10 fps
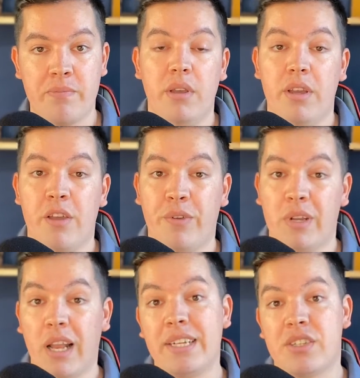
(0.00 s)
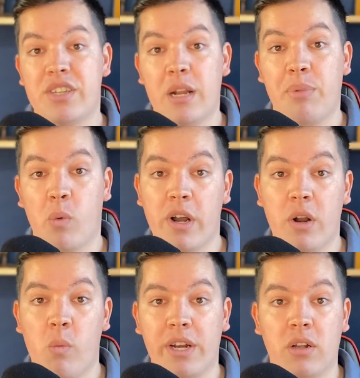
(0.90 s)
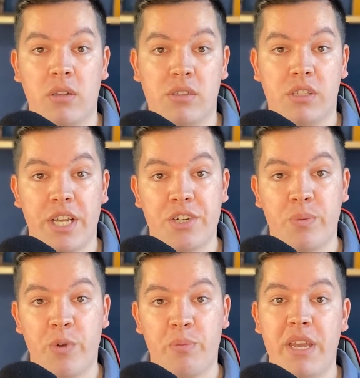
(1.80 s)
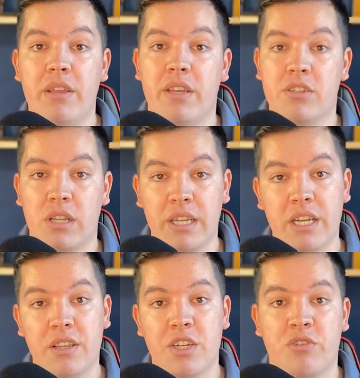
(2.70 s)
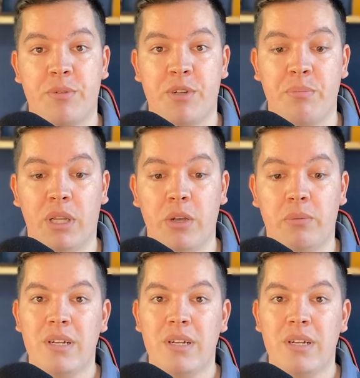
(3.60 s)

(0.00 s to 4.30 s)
If you'd like to set up a one-on-one consultation with me, there's a link in the description below.